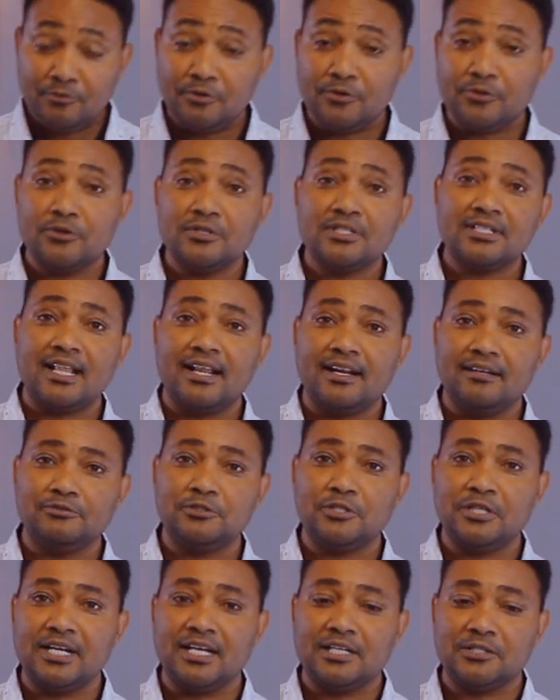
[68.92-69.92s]
For those that have
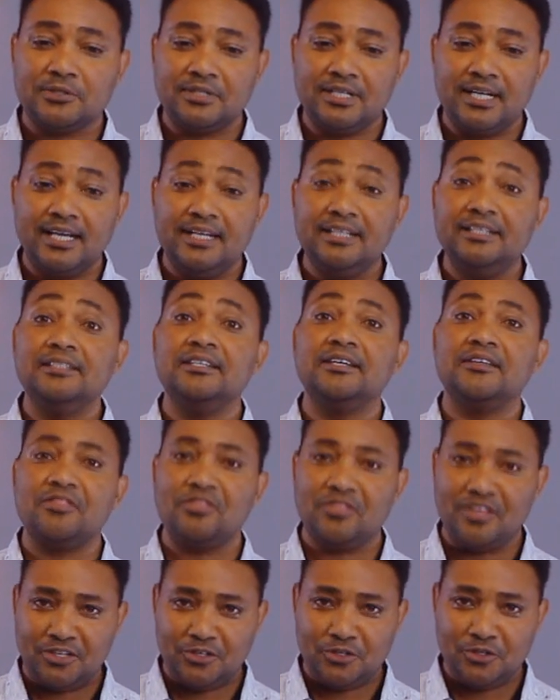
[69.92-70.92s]
joined us online,
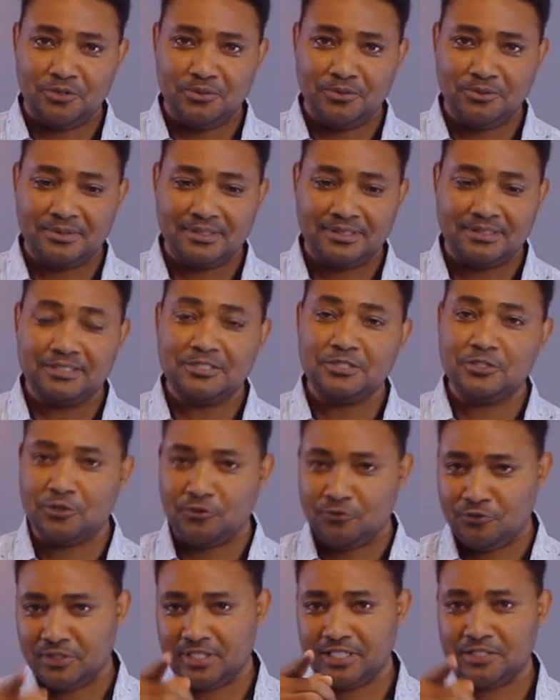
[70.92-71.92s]
thank you.
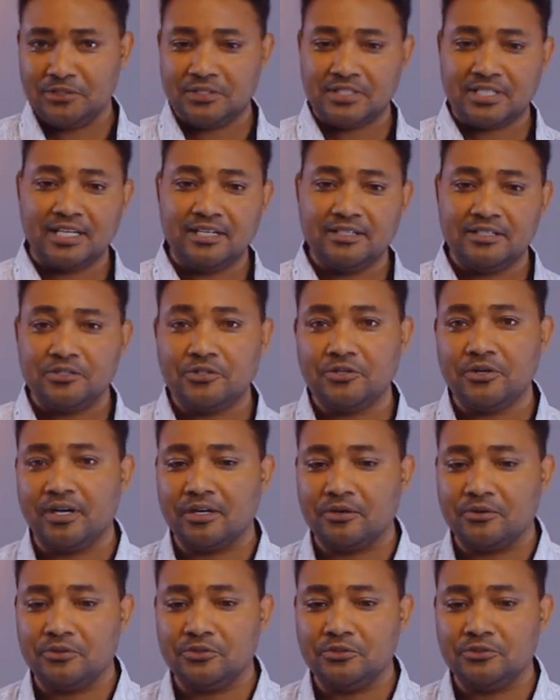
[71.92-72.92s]
Don't forget to scan the
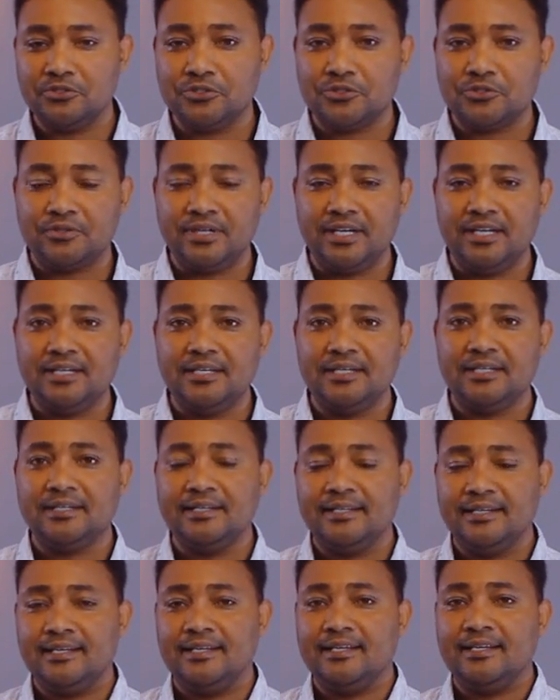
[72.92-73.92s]
QR code on your screen
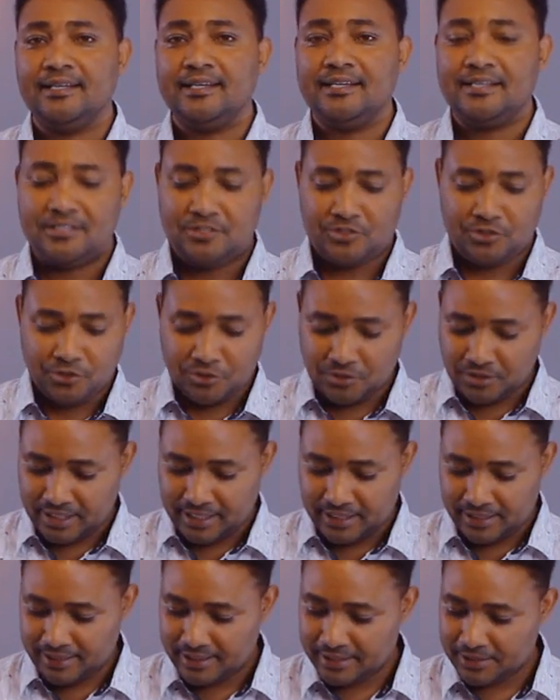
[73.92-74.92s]
so you
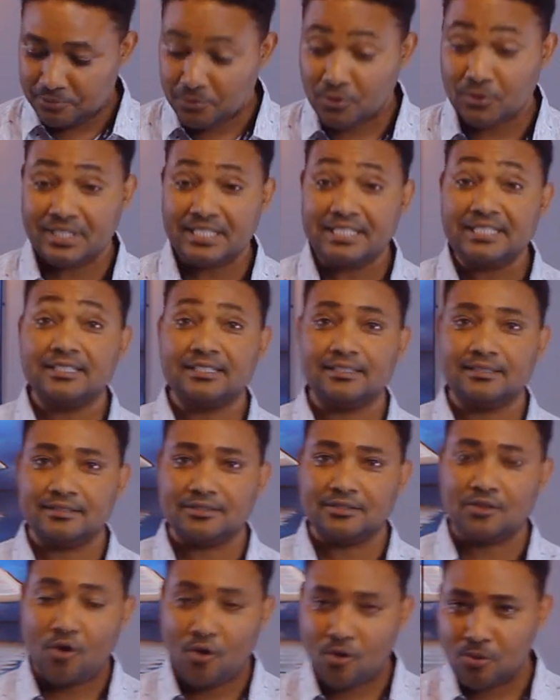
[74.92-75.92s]
can get more
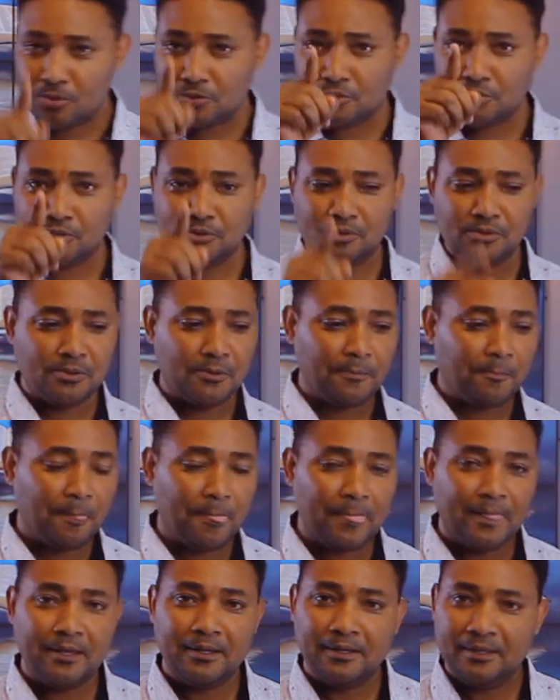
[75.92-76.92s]
details. Also,
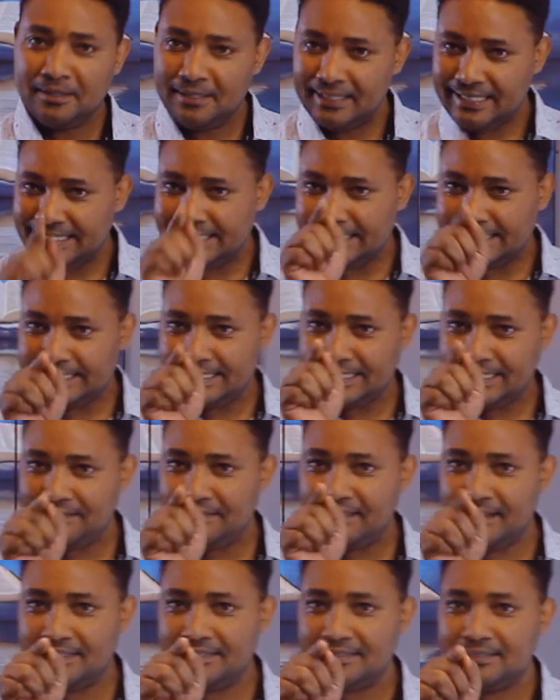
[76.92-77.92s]
click
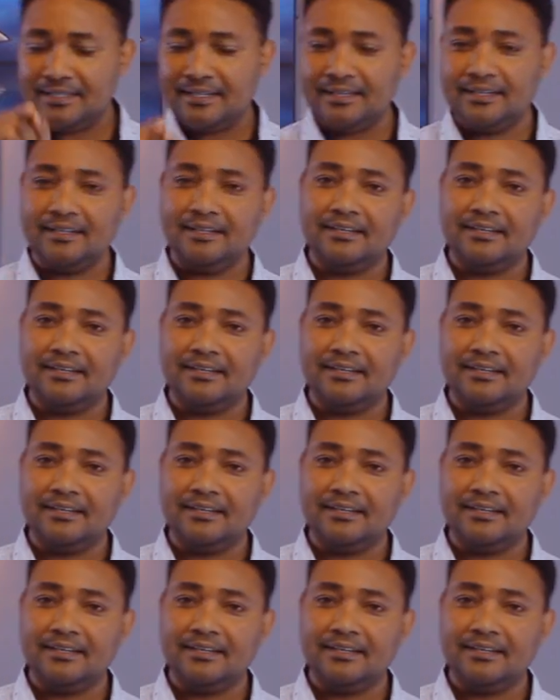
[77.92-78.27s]
that,